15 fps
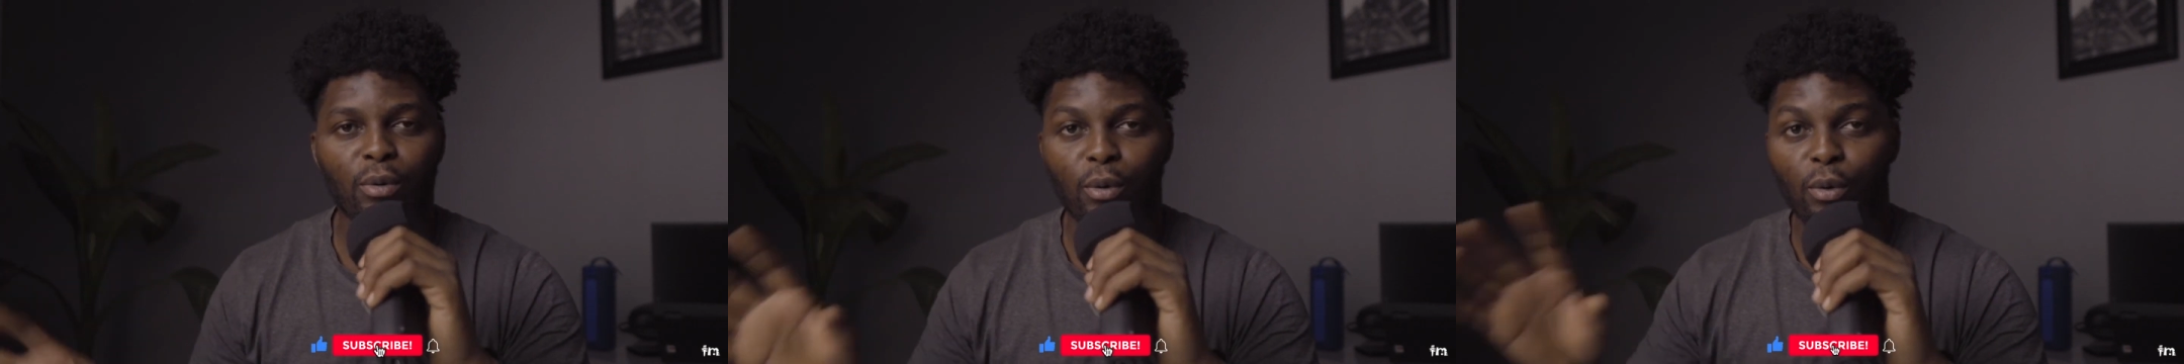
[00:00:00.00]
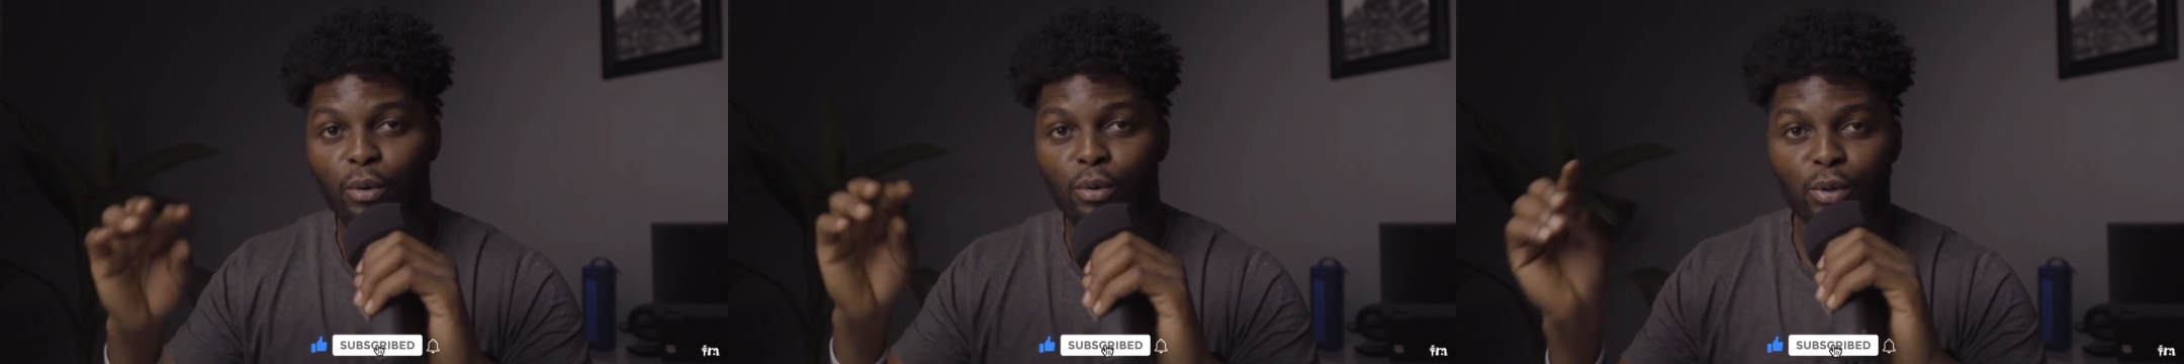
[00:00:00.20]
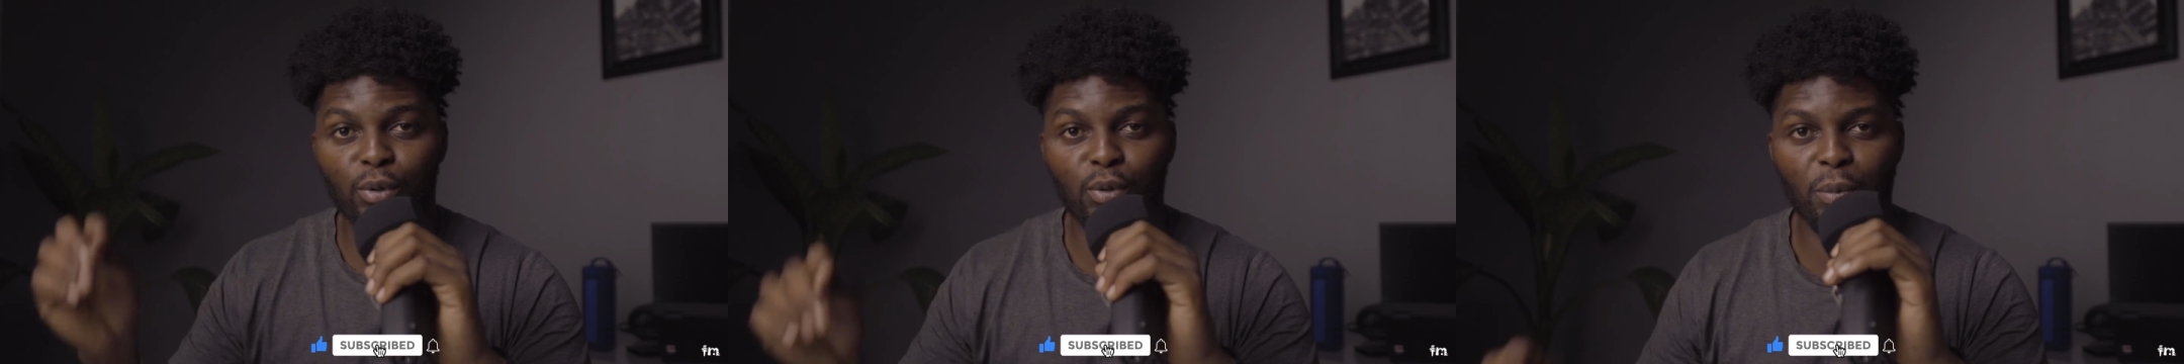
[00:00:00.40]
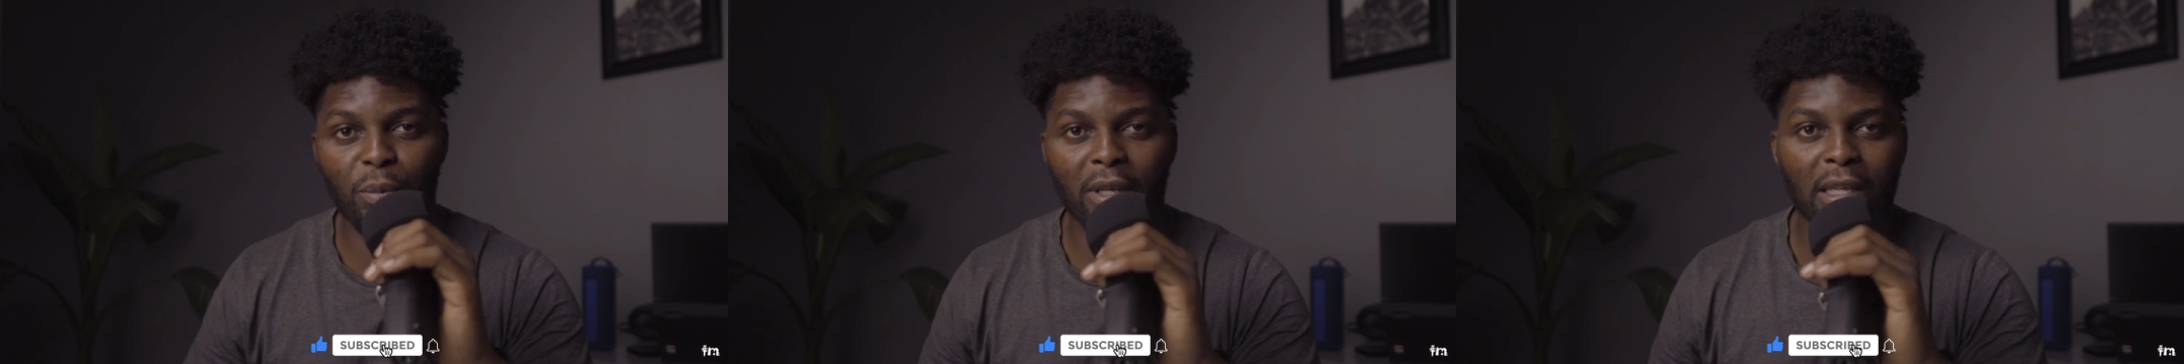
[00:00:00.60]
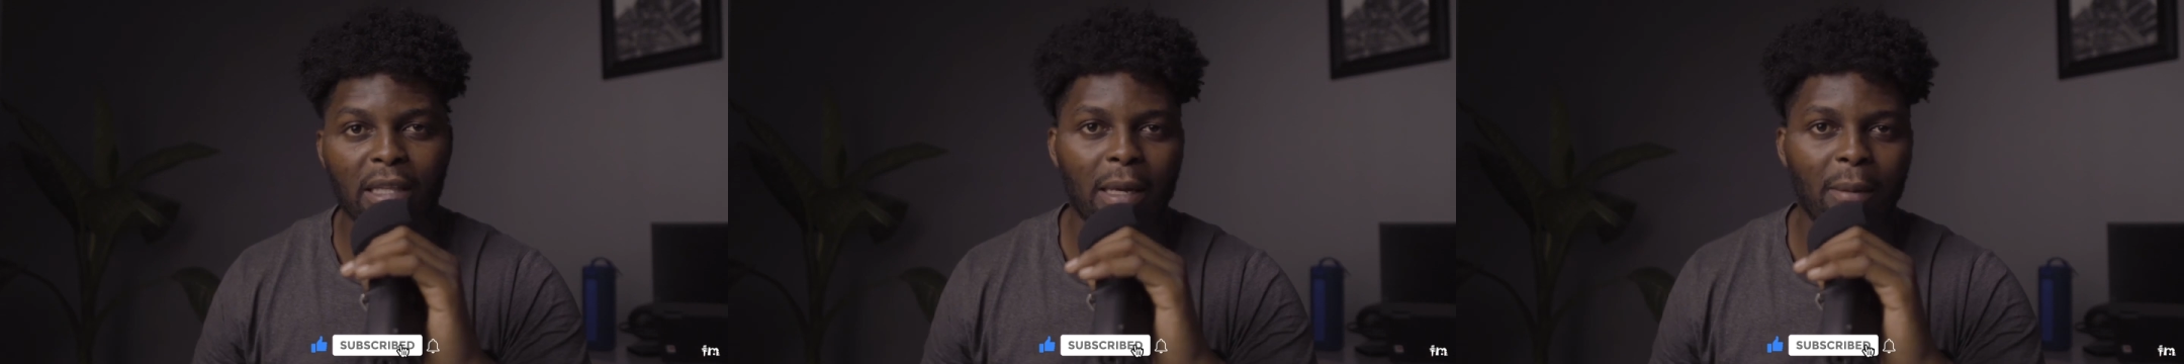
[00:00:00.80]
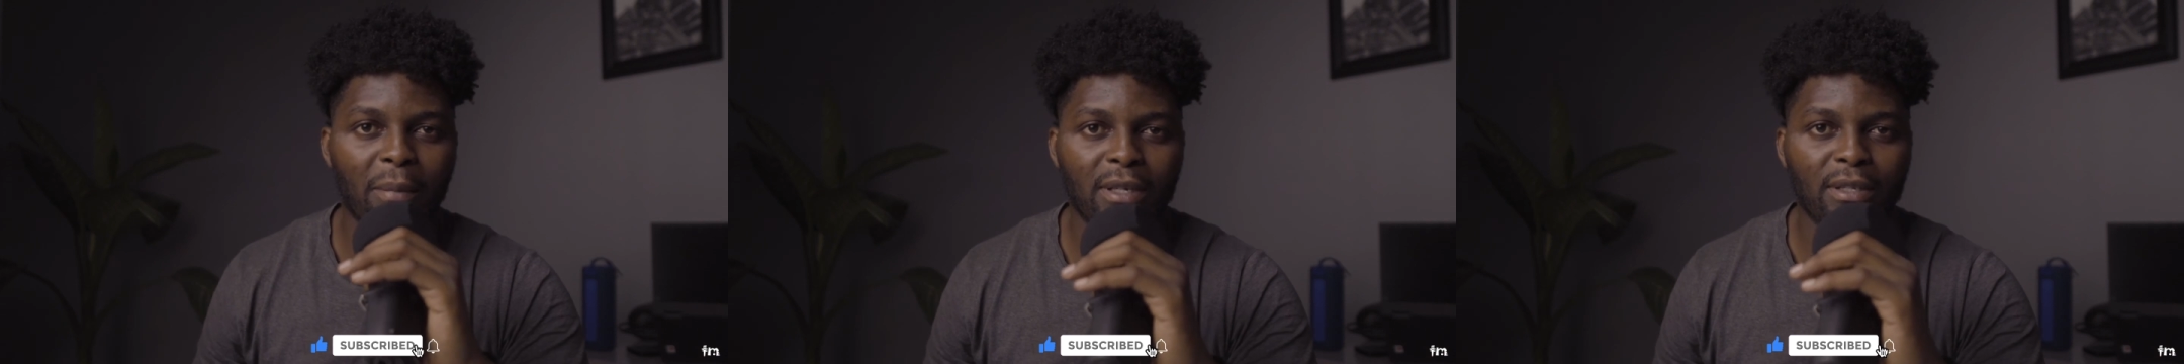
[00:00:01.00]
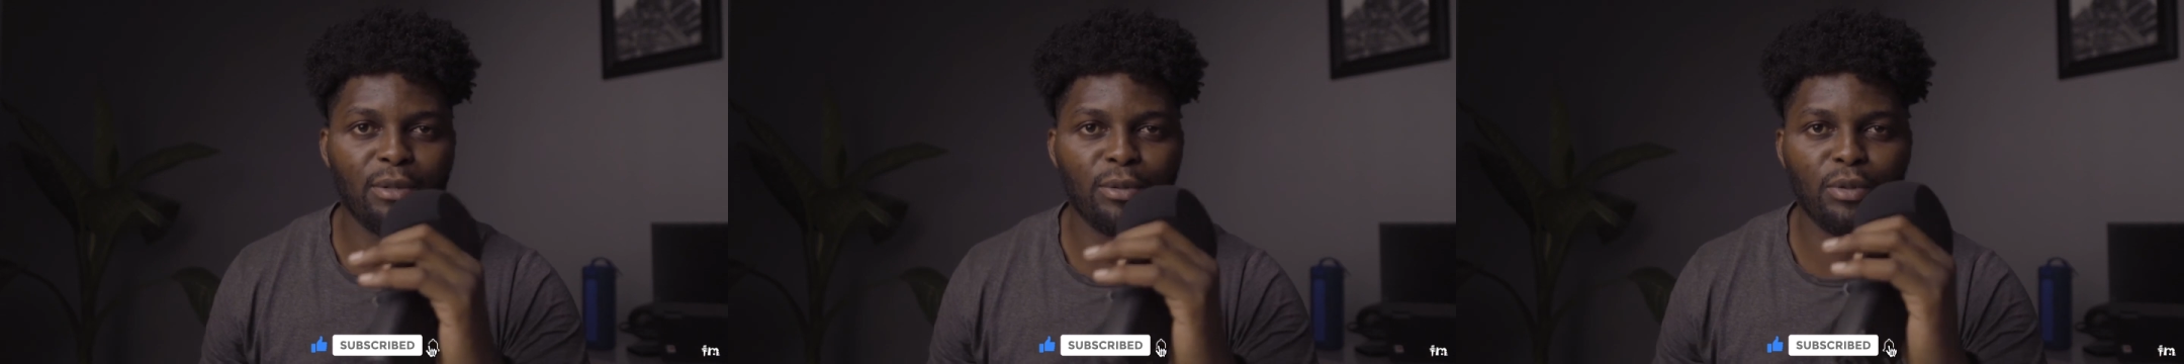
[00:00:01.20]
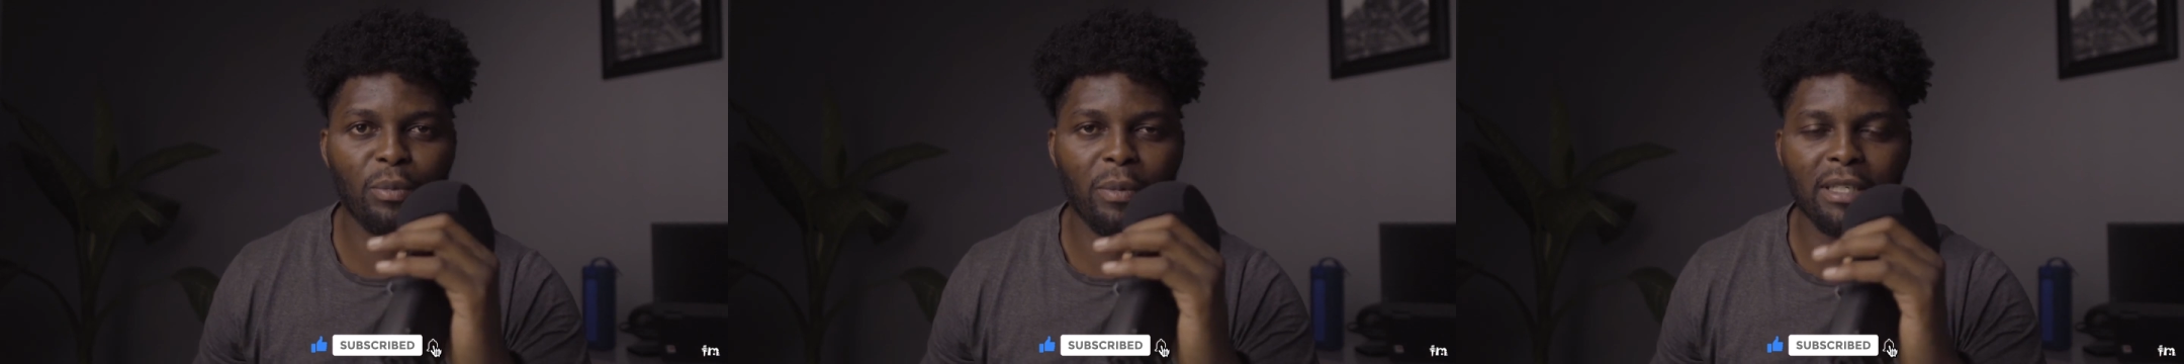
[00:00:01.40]
whole YouTube thing that makes
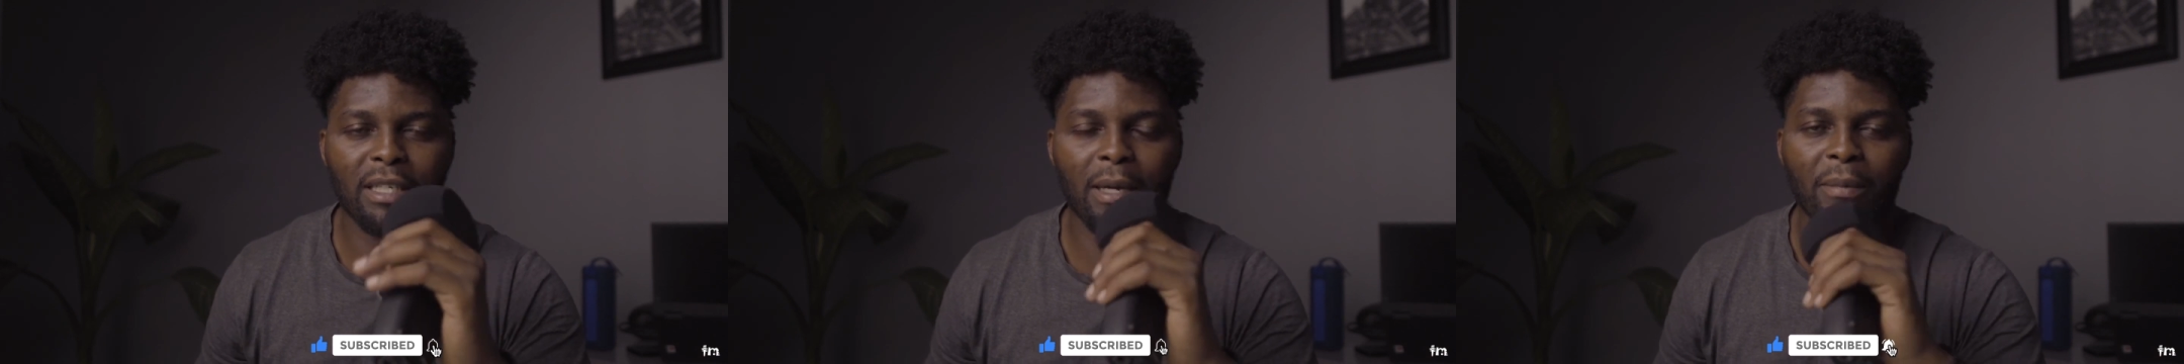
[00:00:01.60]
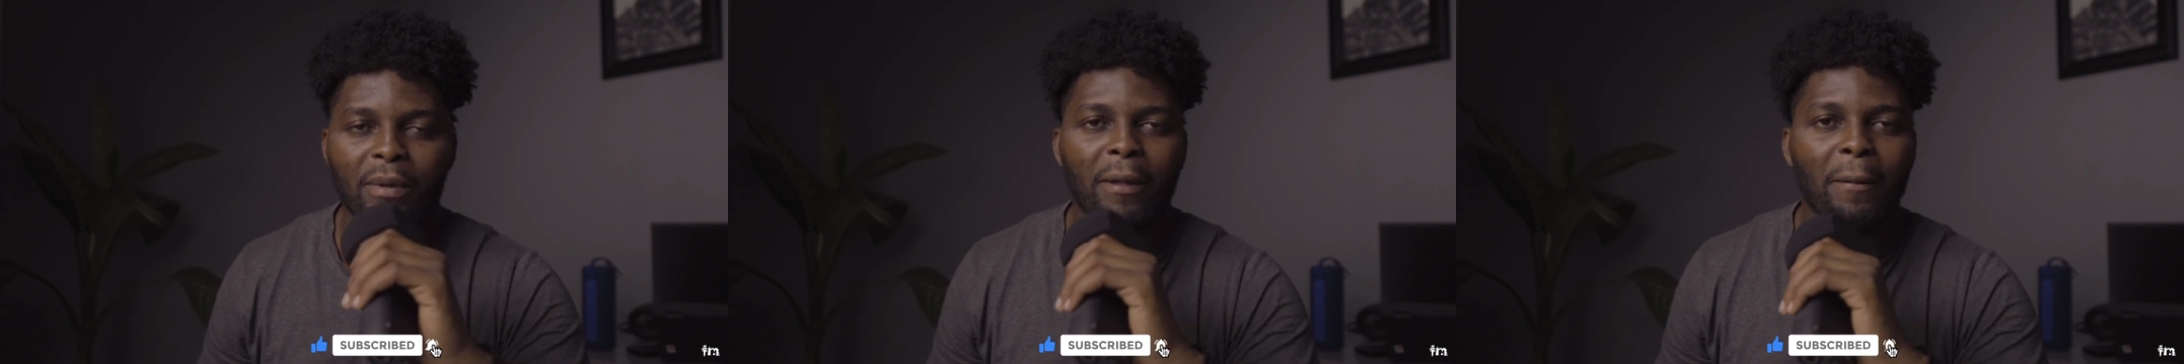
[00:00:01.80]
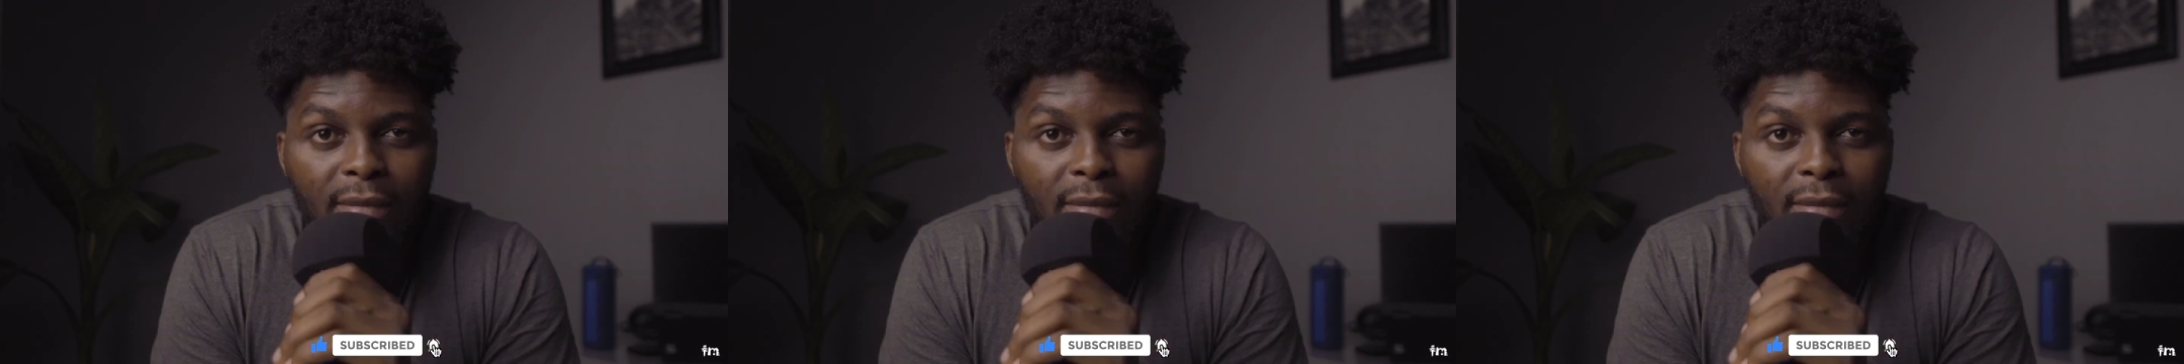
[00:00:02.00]
YouTubers happy.